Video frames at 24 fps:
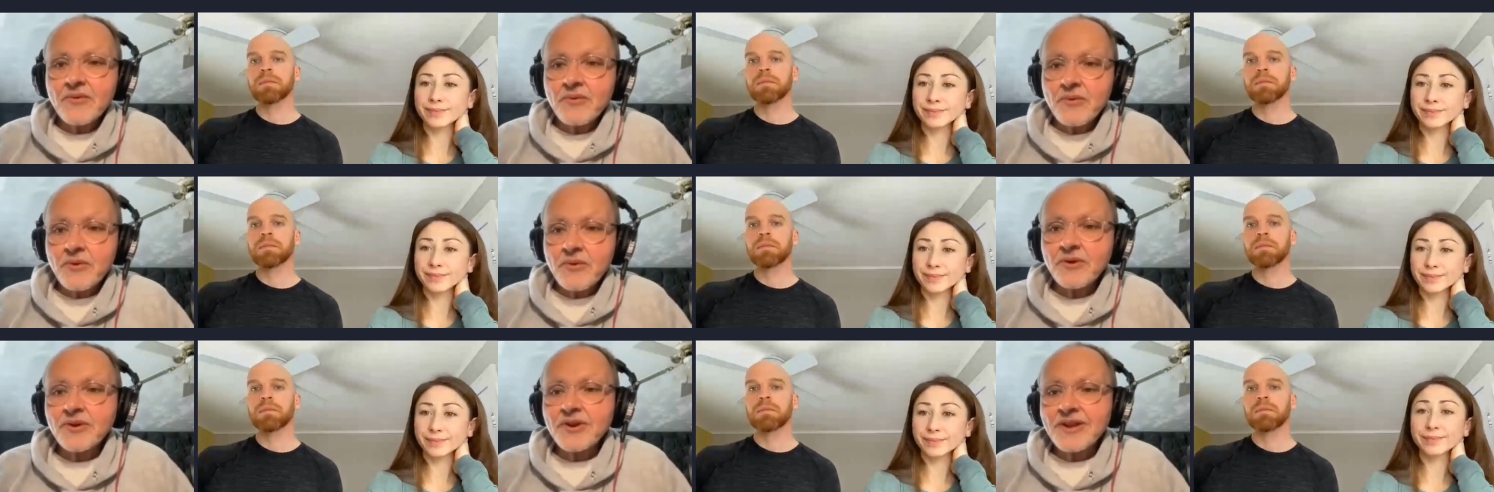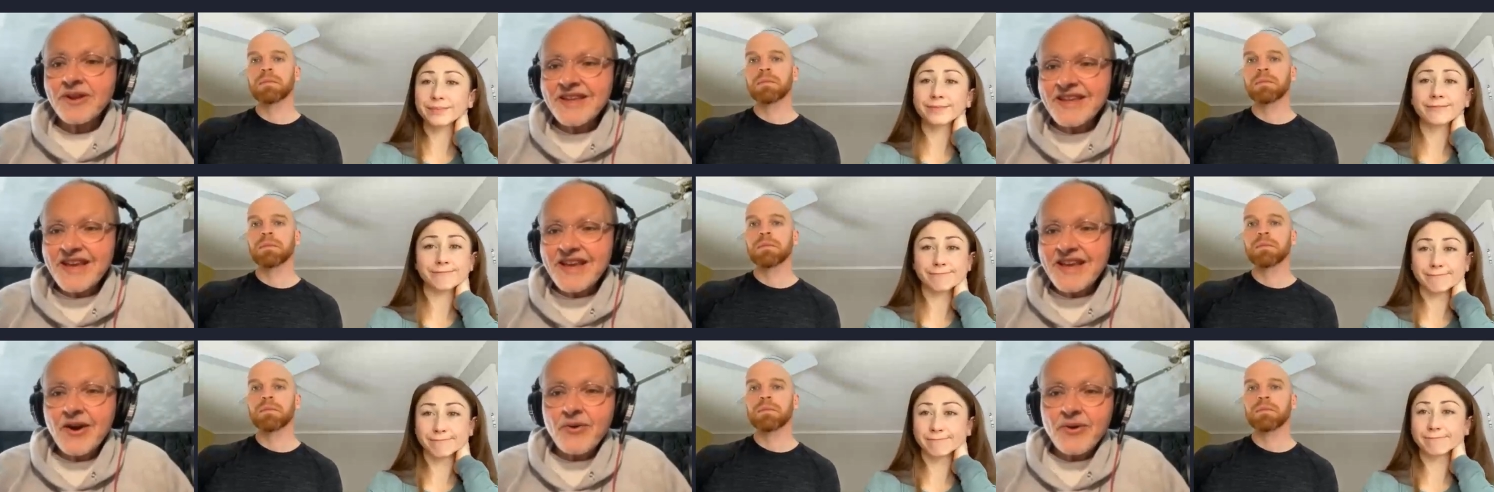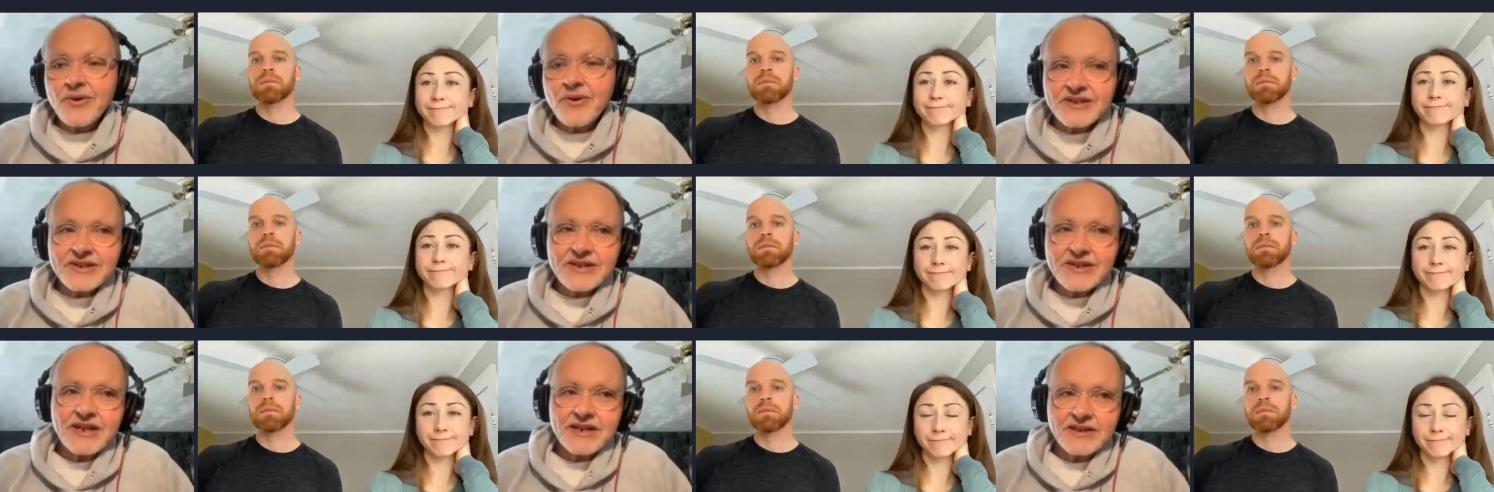Speaker 1: We're only
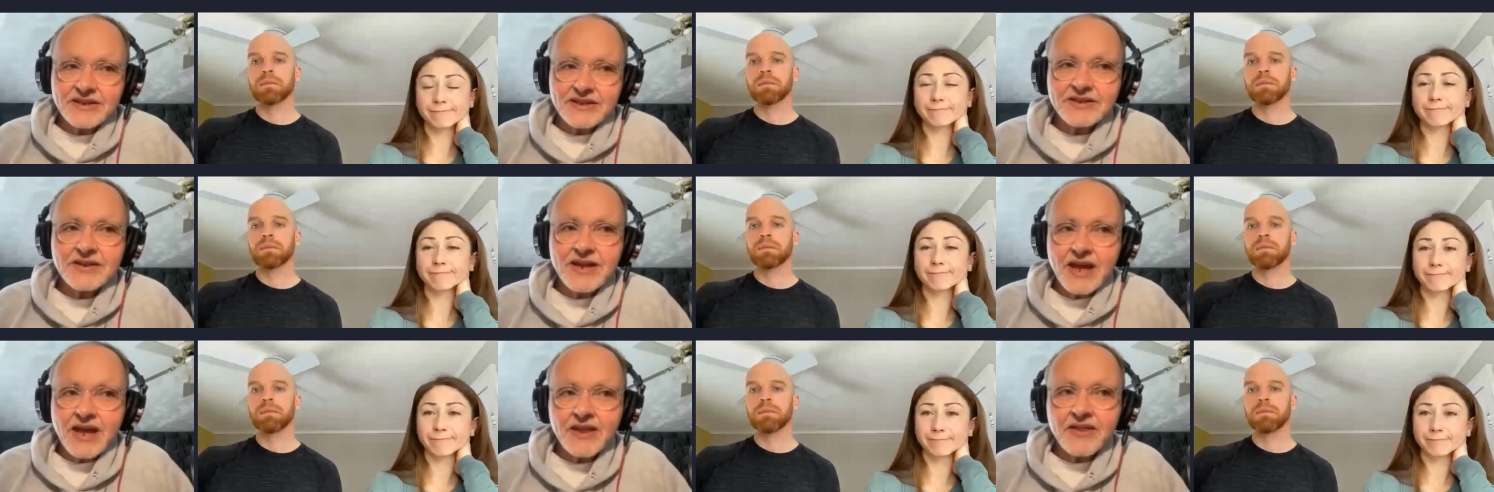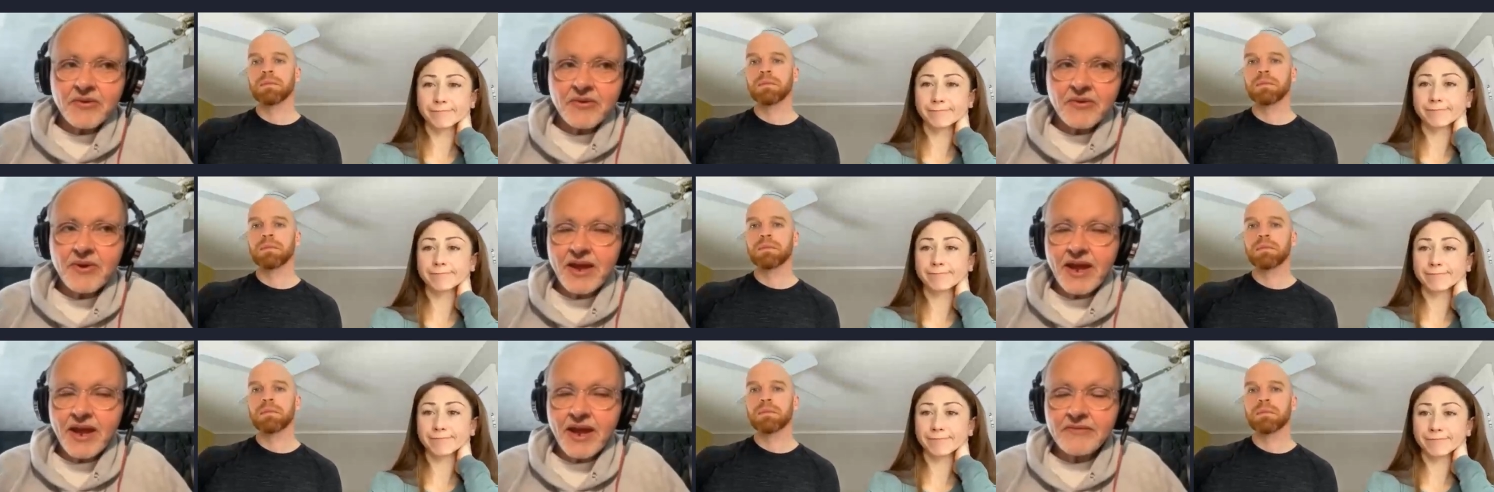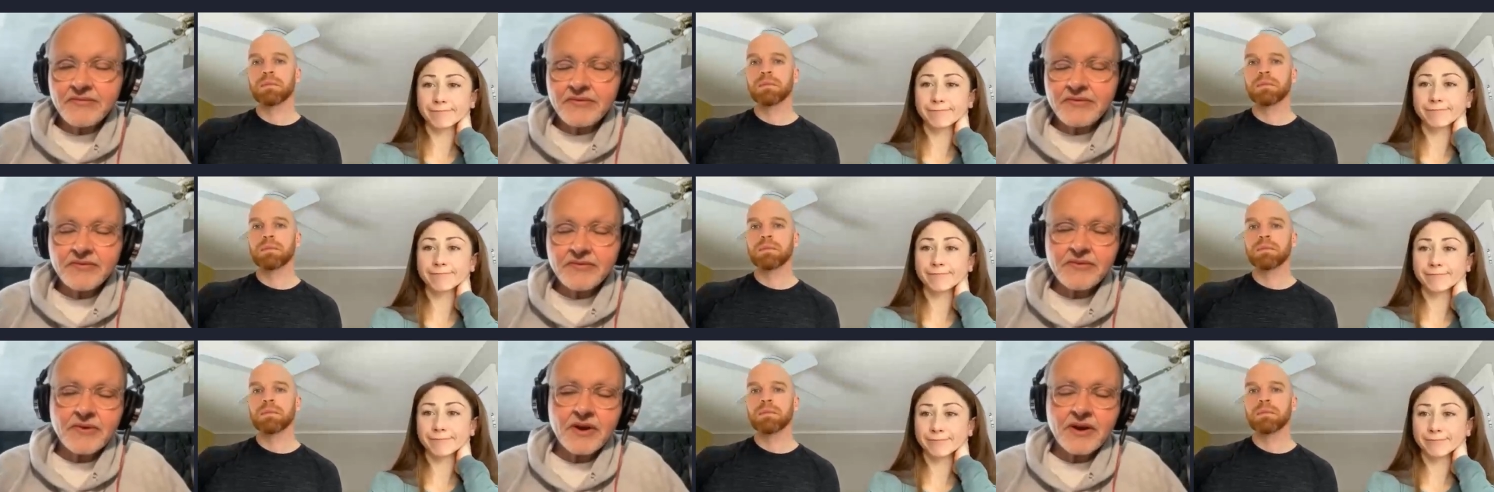guaranteed the day that we have
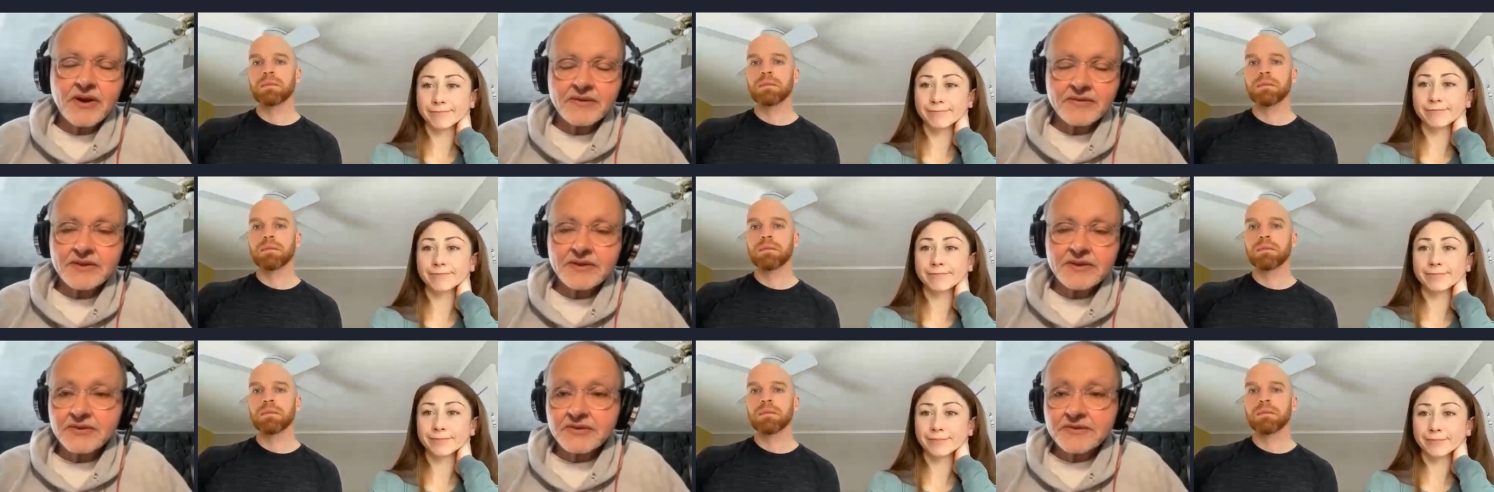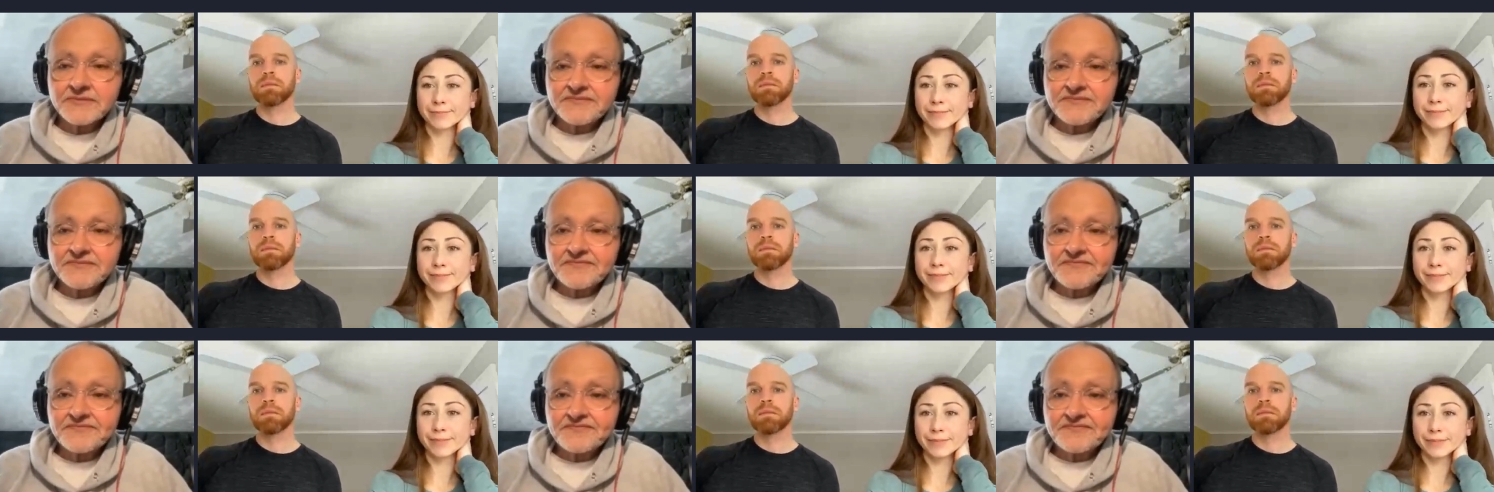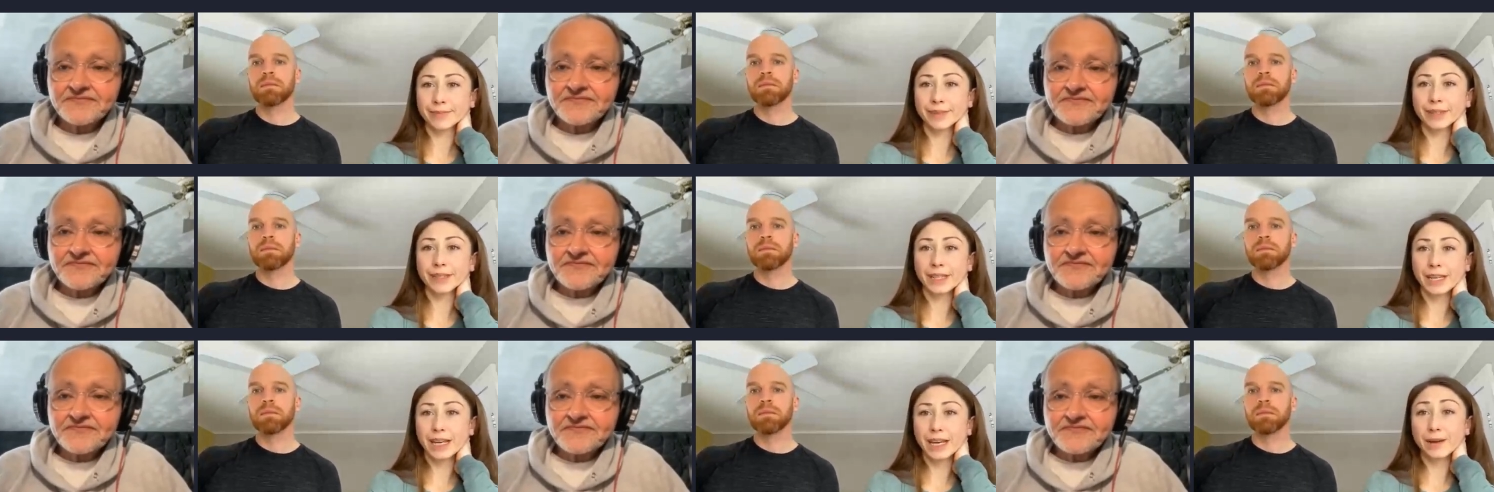in front of us.
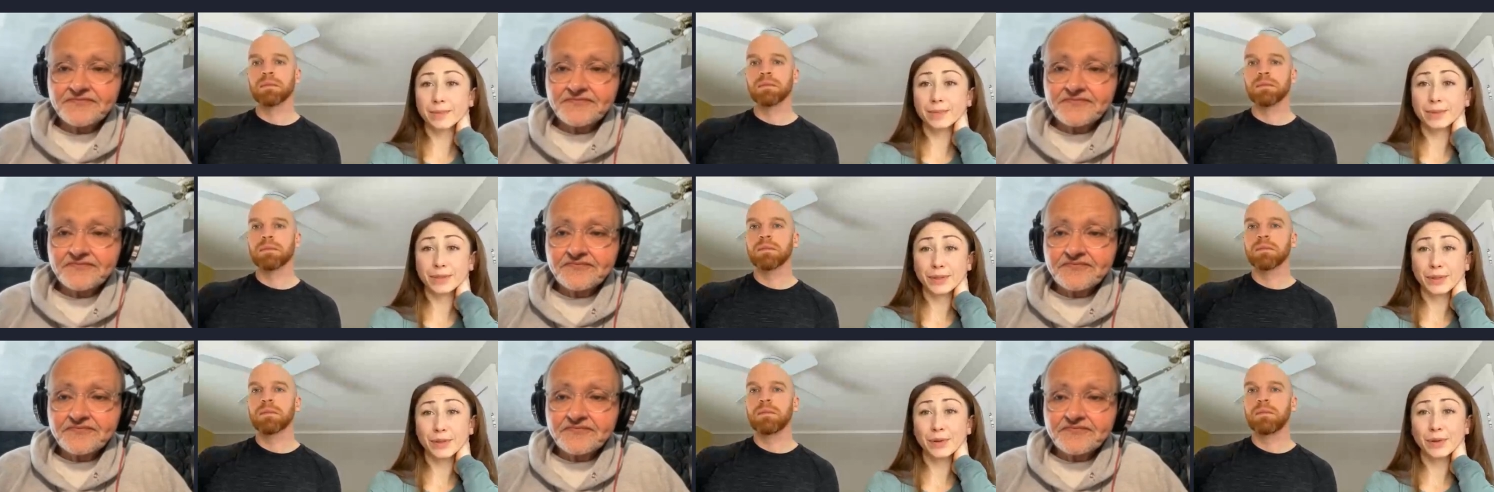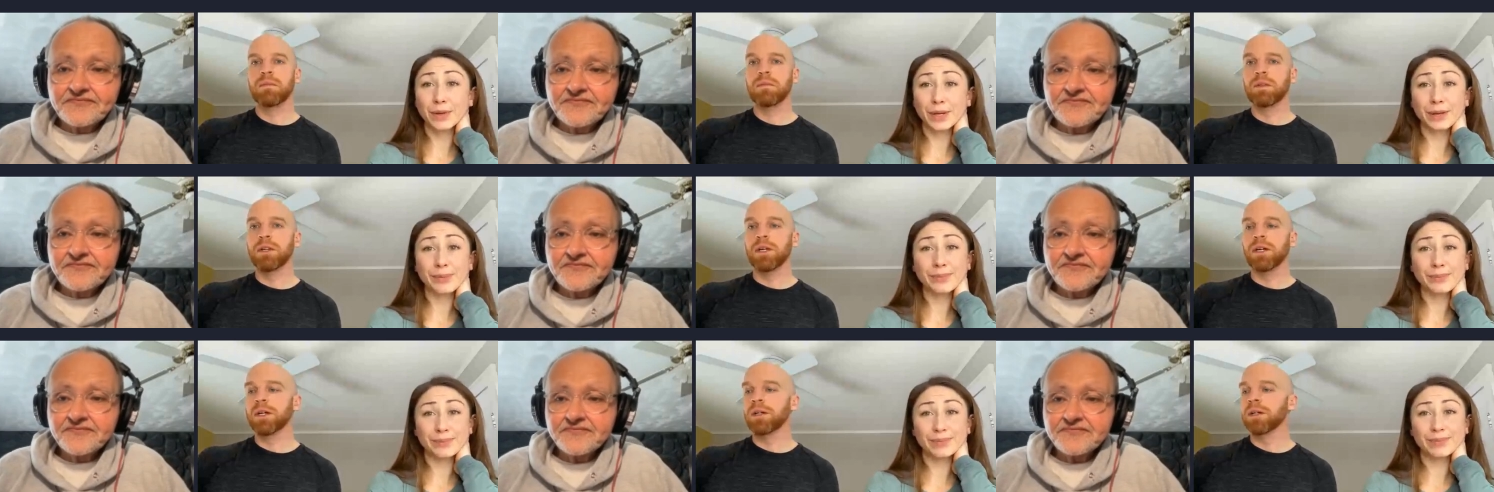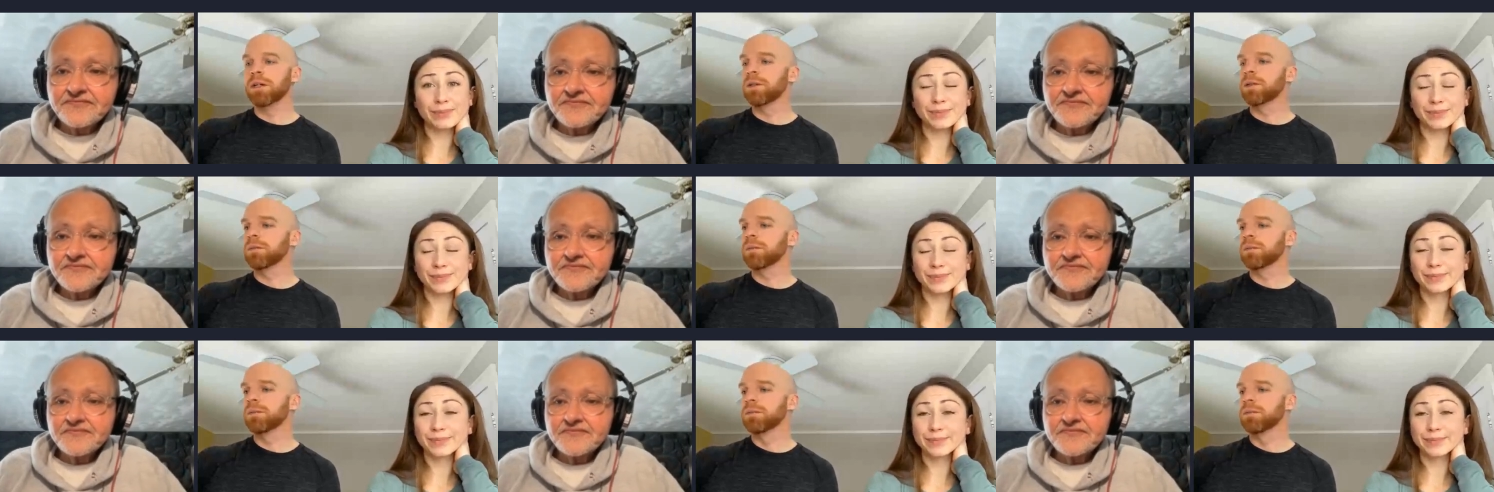Mm-hmm. Absolutely. Yeah, right.